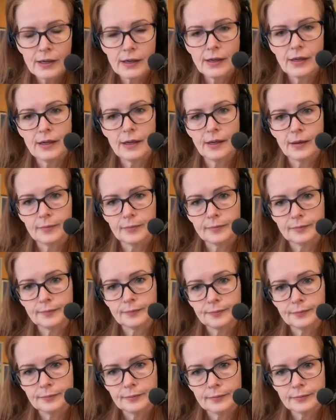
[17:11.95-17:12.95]
um,
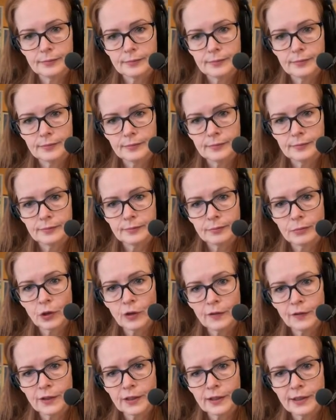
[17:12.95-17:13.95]

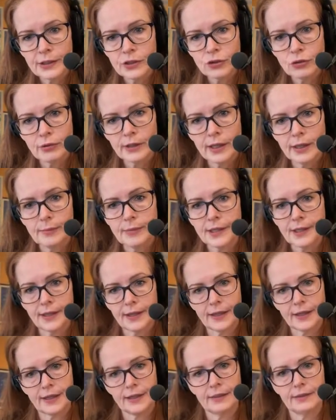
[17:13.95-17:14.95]
perfectly trimmed
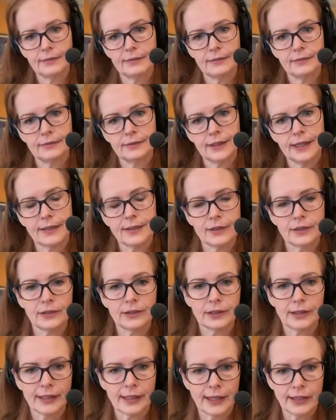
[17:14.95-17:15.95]
there. It has to
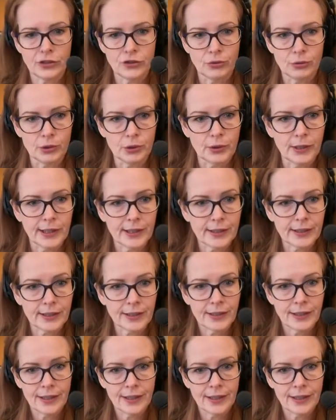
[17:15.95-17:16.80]
look like I drew it.